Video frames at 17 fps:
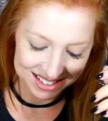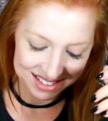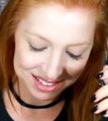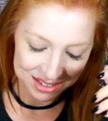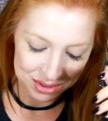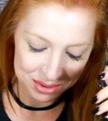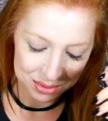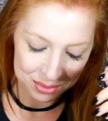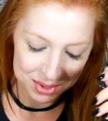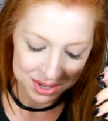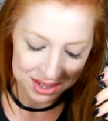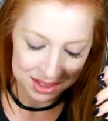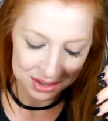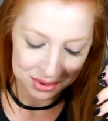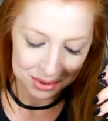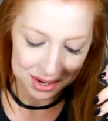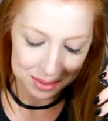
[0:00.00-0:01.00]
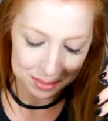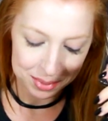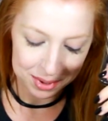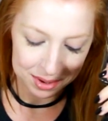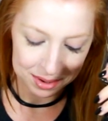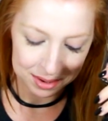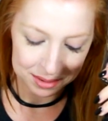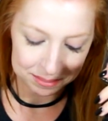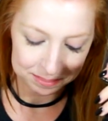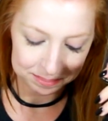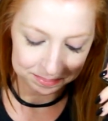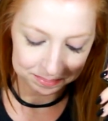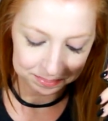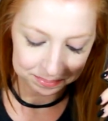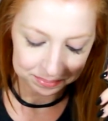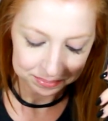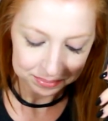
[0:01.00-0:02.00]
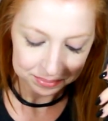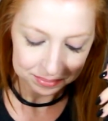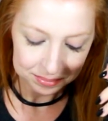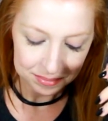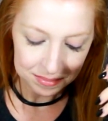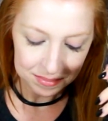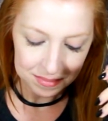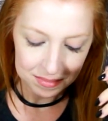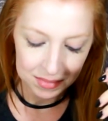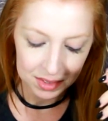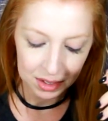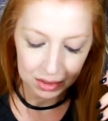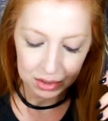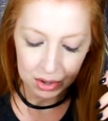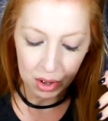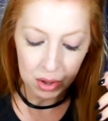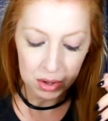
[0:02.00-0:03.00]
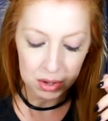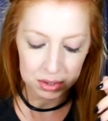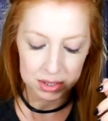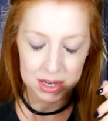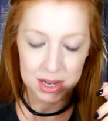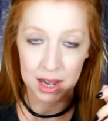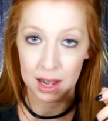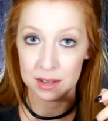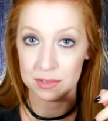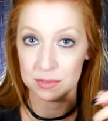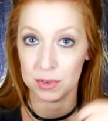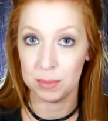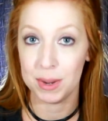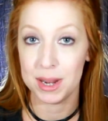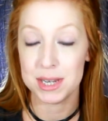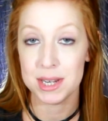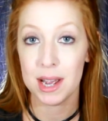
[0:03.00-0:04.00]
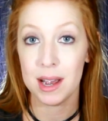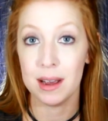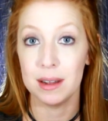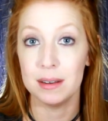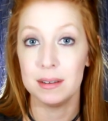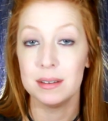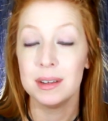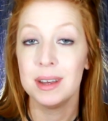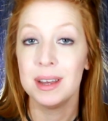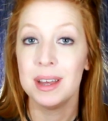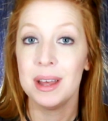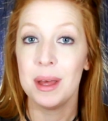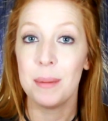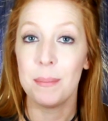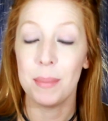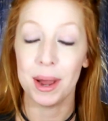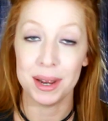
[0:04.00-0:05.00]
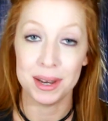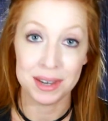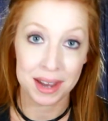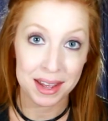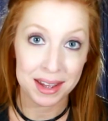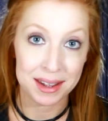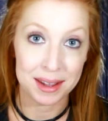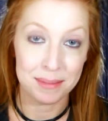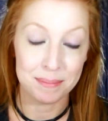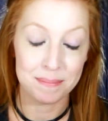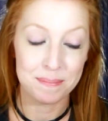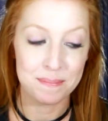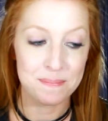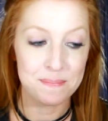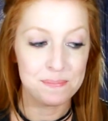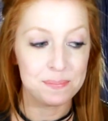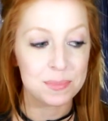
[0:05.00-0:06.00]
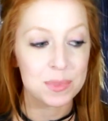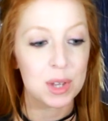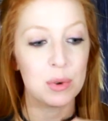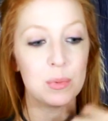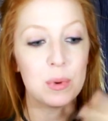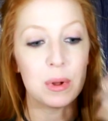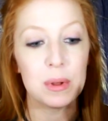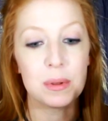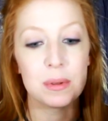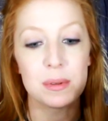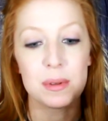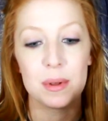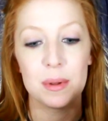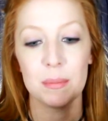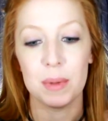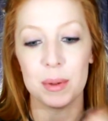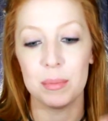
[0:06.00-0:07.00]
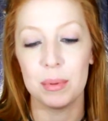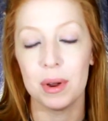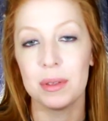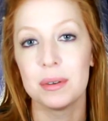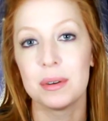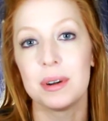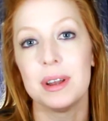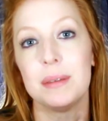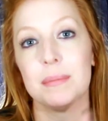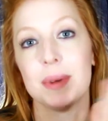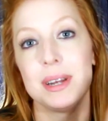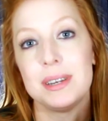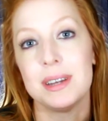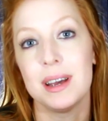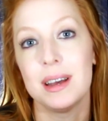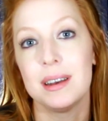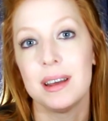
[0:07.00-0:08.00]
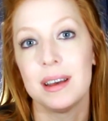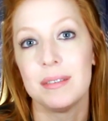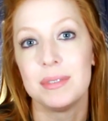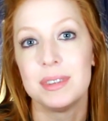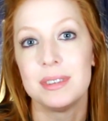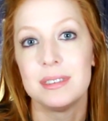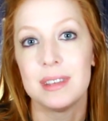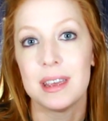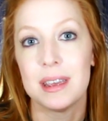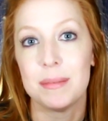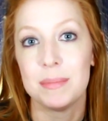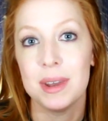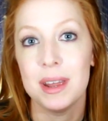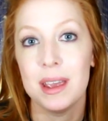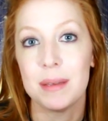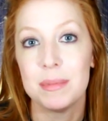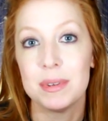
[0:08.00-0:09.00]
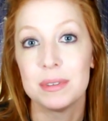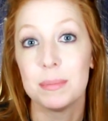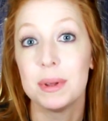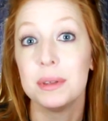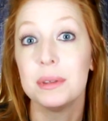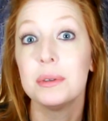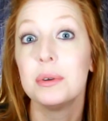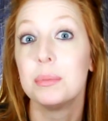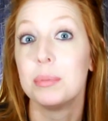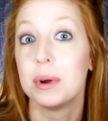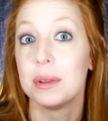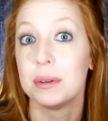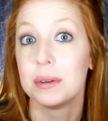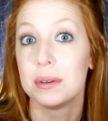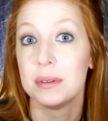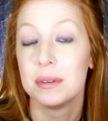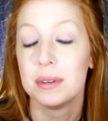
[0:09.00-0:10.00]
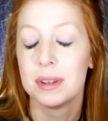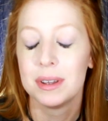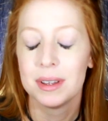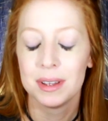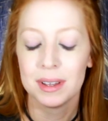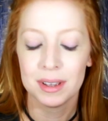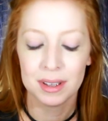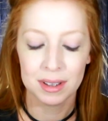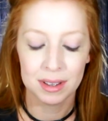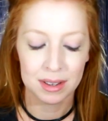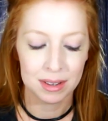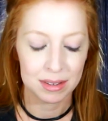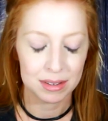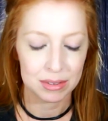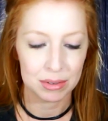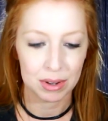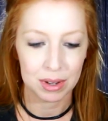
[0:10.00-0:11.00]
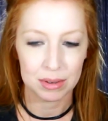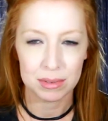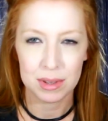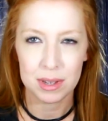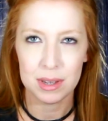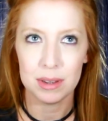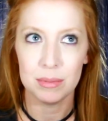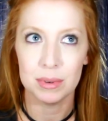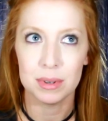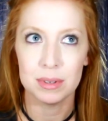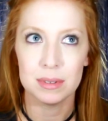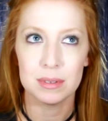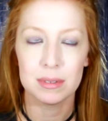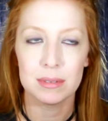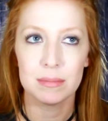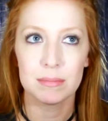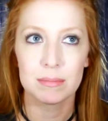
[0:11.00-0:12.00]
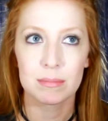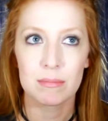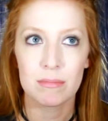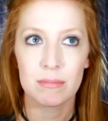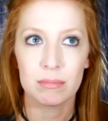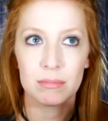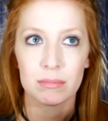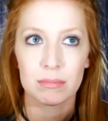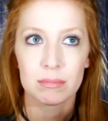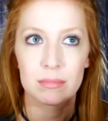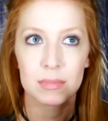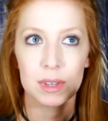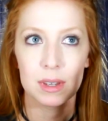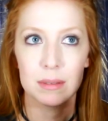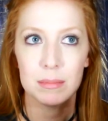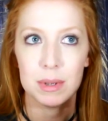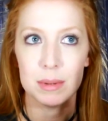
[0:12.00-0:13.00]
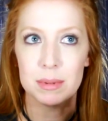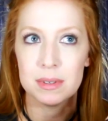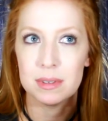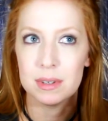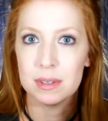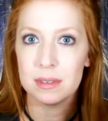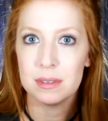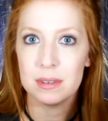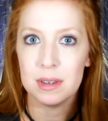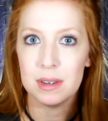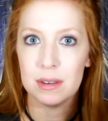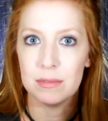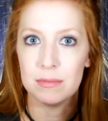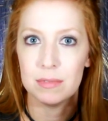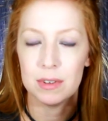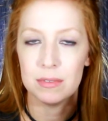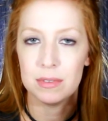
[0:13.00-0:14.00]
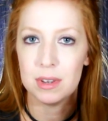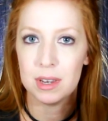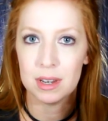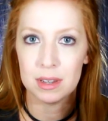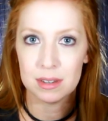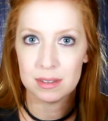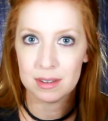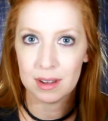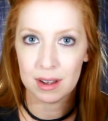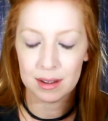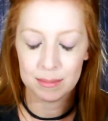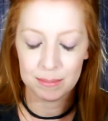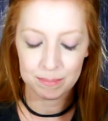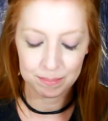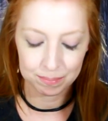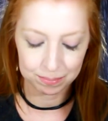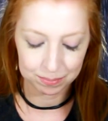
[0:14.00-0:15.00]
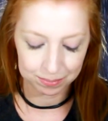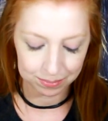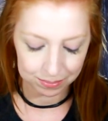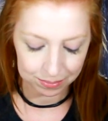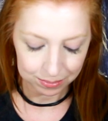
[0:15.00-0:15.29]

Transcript: And so when the grandpa called, he asked for my dad by name. Well, my brother and my dad have the same name. He's my little brother. So I think he was maybe 16, 15 at the time.